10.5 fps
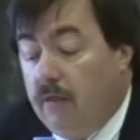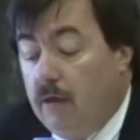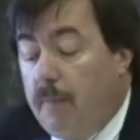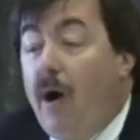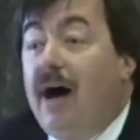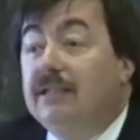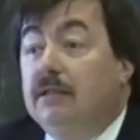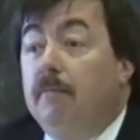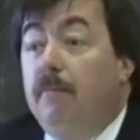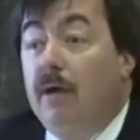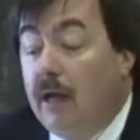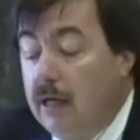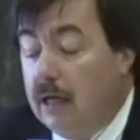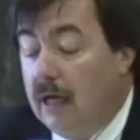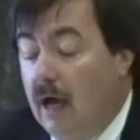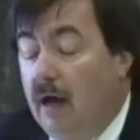the
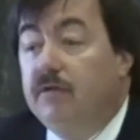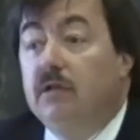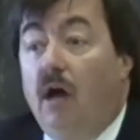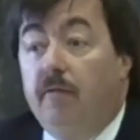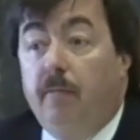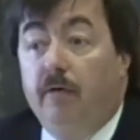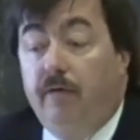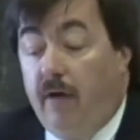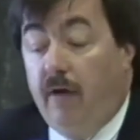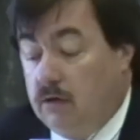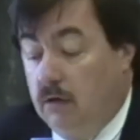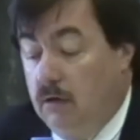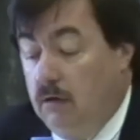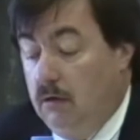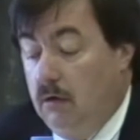possibility of self-perfection,